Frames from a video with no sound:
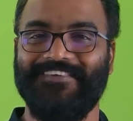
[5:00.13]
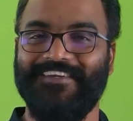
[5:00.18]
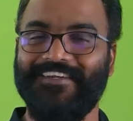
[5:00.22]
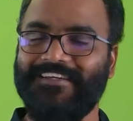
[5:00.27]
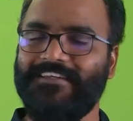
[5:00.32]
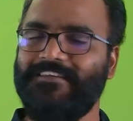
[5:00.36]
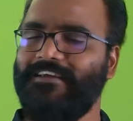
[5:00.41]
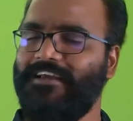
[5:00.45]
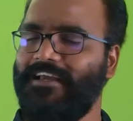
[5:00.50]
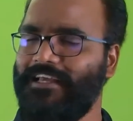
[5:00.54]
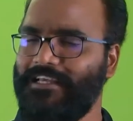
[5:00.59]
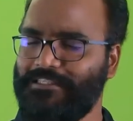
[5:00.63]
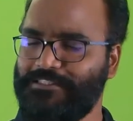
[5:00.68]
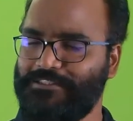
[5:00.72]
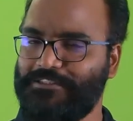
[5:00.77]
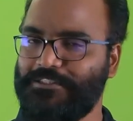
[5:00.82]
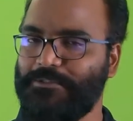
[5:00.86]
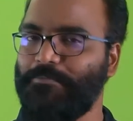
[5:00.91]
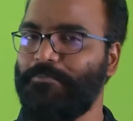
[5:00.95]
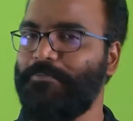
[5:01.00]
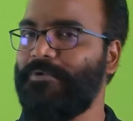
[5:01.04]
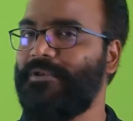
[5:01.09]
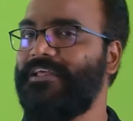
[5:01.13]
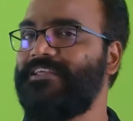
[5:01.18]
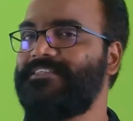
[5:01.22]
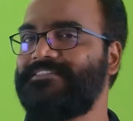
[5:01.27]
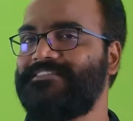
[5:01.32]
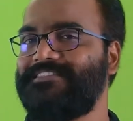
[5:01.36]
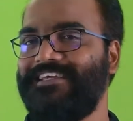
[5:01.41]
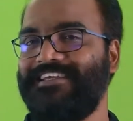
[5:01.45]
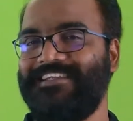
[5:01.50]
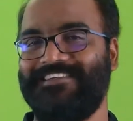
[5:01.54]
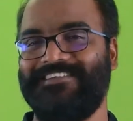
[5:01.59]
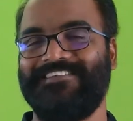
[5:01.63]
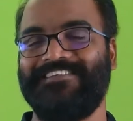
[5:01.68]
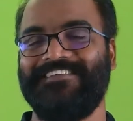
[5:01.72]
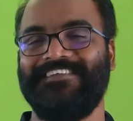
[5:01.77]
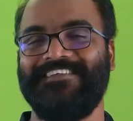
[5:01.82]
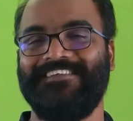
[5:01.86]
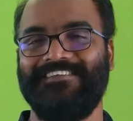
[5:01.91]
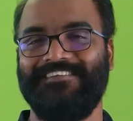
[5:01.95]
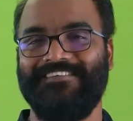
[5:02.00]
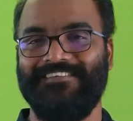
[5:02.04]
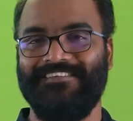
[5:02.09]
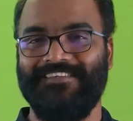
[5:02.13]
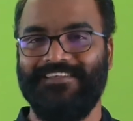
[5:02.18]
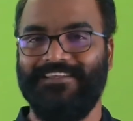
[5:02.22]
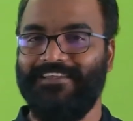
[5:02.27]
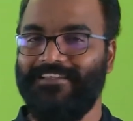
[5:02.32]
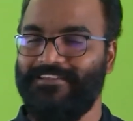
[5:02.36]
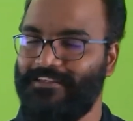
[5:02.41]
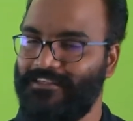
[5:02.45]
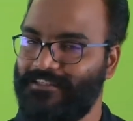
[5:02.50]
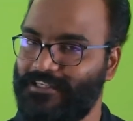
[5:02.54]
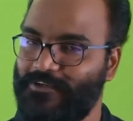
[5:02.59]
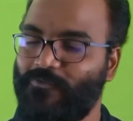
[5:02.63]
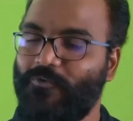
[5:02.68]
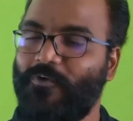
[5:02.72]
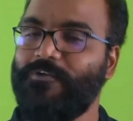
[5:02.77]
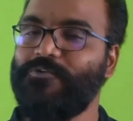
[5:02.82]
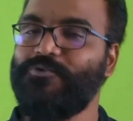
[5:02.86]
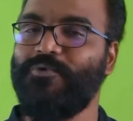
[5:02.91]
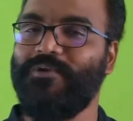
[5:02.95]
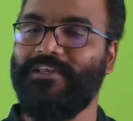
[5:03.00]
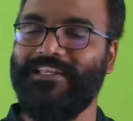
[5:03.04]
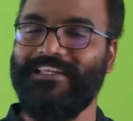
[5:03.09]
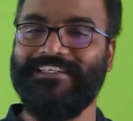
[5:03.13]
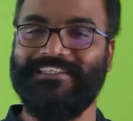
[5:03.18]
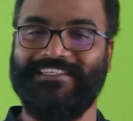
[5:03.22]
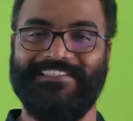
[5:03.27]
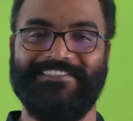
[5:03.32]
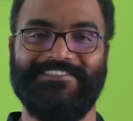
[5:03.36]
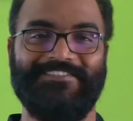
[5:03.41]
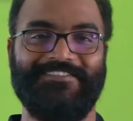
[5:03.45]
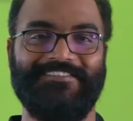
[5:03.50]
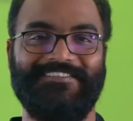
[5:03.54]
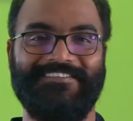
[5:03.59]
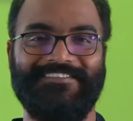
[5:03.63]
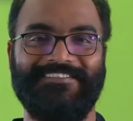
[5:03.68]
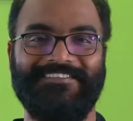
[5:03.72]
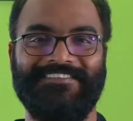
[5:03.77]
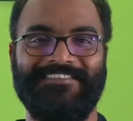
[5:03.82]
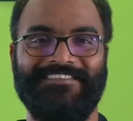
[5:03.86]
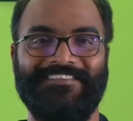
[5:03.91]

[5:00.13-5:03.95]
right? As simple as that. That involves only integer.